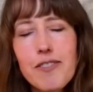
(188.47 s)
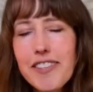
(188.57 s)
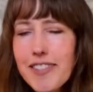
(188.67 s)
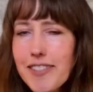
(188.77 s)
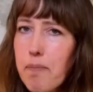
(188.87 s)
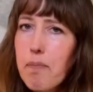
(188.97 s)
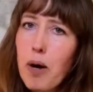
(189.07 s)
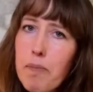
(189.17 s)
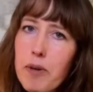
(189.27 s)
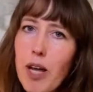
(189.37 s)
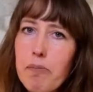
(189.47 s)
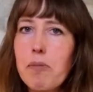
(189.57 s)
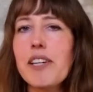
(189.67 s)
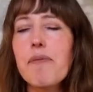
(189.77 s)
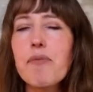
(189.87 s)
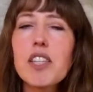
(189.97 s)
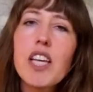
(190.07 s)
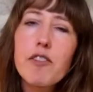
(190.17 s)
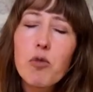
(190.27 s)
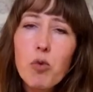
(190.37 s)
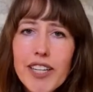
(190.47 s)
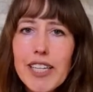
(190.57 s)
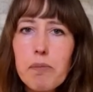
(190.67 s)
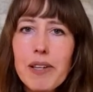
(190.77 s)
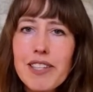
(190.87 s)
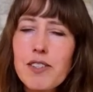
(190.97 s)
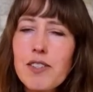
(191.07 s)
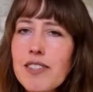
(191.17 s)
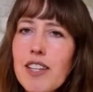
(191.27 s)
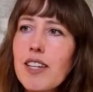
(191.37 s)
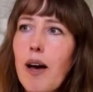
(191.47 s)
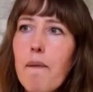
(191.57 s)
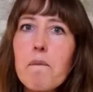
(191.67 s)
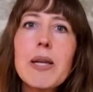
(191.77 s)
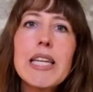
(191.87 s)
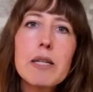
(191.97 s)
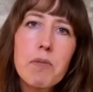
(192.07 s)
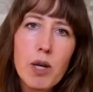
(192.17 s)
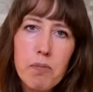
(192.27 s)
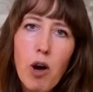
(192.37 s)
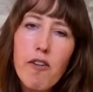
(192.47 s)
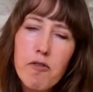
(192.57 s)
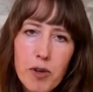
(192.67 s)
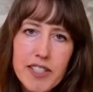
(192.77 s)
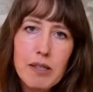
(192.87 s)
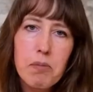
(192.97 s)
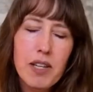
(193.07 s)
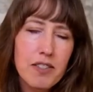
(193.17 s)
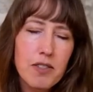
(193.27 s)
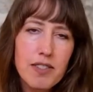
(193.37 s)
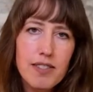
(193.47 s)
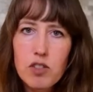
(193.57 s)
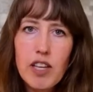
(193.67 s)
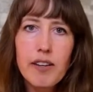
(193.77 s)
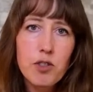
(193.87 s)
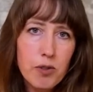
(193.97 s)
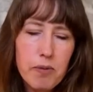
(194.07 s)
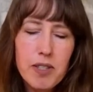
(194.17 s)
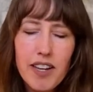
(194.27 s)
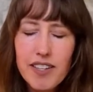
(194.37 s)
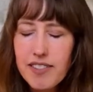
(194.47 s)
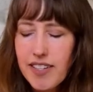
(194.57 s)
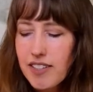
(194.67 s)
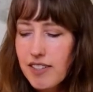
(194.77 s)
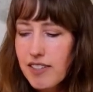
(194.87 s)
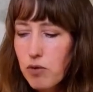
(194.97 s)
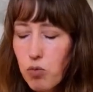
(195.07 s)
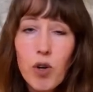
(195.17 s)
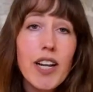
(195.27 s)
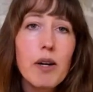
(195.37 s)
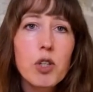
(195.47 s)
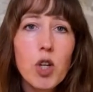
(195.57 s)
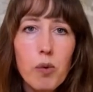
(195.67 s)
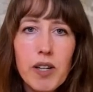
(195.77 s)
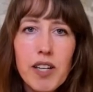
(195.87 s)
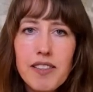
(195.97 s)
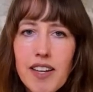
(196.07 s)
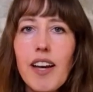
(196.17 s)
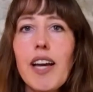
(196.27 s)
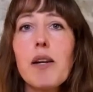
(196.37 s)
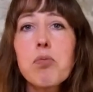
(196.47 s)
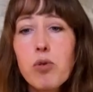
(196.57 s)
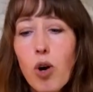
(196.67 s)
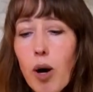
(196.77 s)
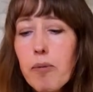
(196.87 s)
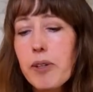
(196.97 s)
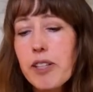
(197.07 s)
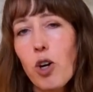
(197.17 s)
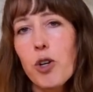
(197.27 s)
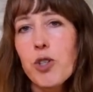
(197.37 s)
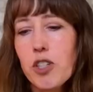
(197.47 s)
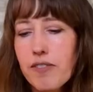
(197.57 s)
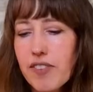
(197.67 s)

sizes and bump it up a bit. If you're working in pixels, a minimum of 14 pixels in terms of size is what I would go with, and probably larger.